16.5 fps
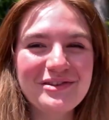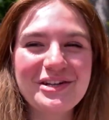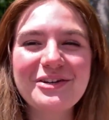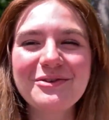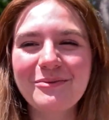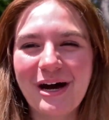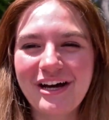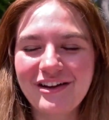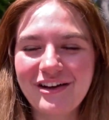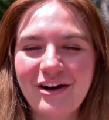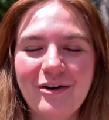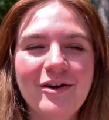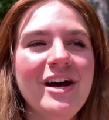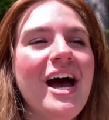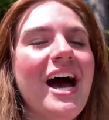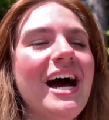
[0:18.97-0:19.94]
little while
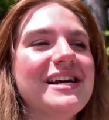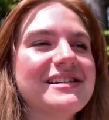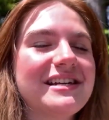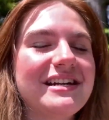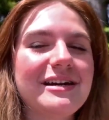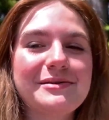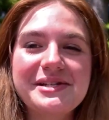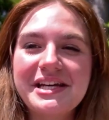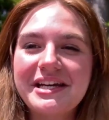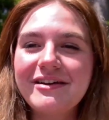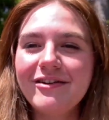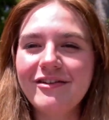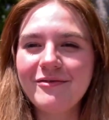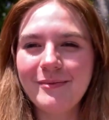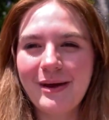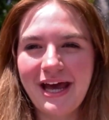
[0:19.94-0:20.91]
ago, I said I was taking
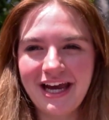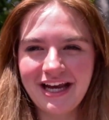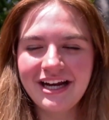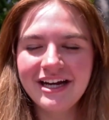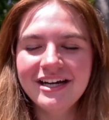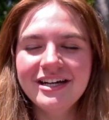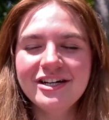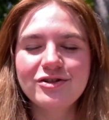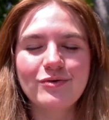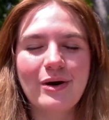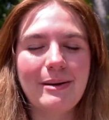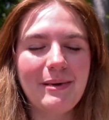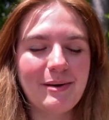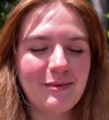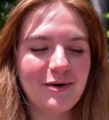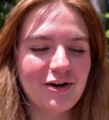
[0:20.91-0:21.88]
all of May to
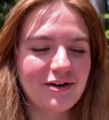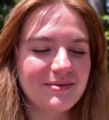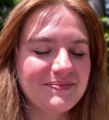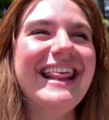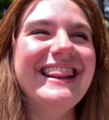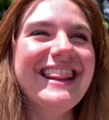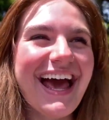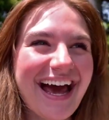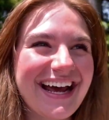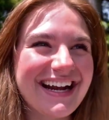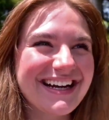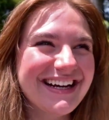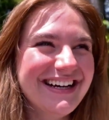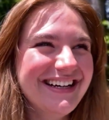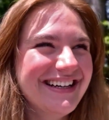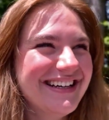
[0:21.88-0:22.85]
write my book. And then
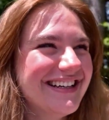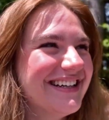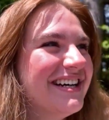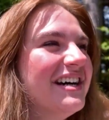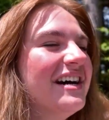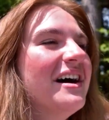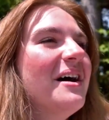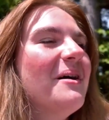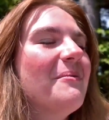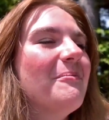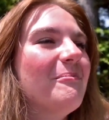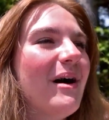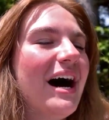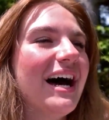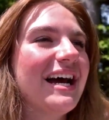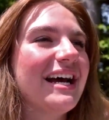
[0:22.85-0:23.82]

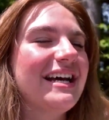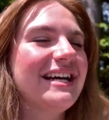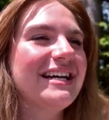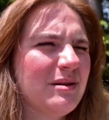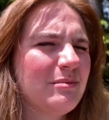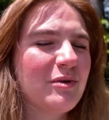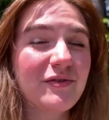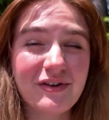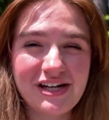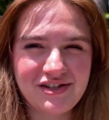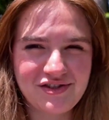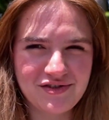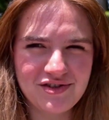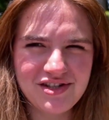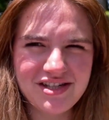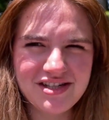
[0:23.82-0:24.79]
my
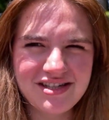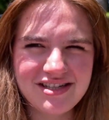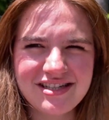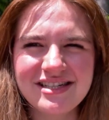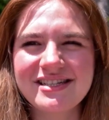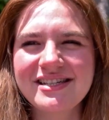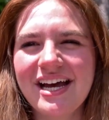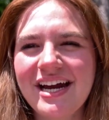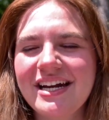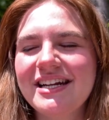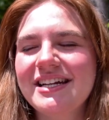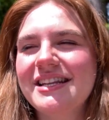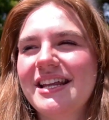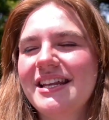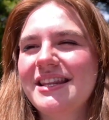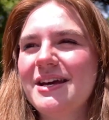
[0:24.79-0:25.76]
professors
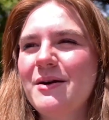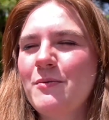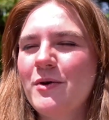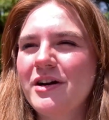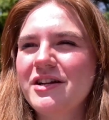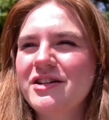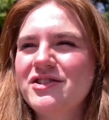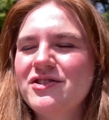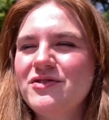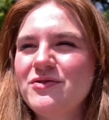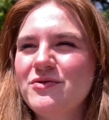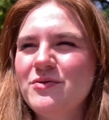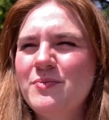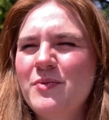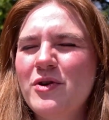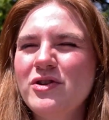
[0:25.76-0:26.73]
decided that they wanted
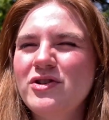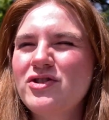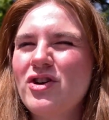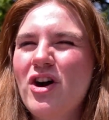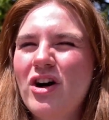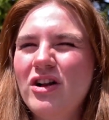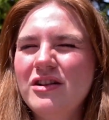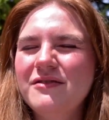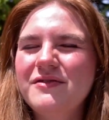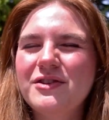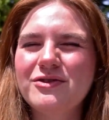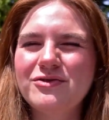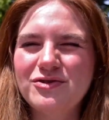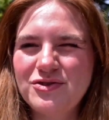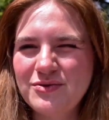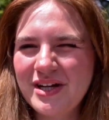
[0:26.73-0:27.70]
to push all of
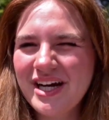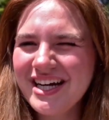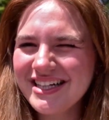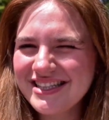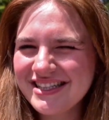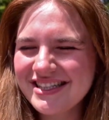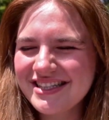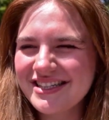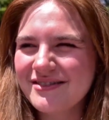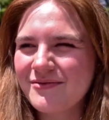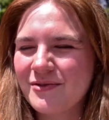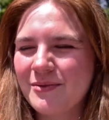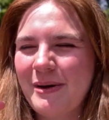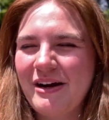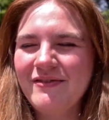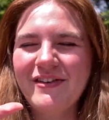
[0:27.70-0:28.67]
their due dates for my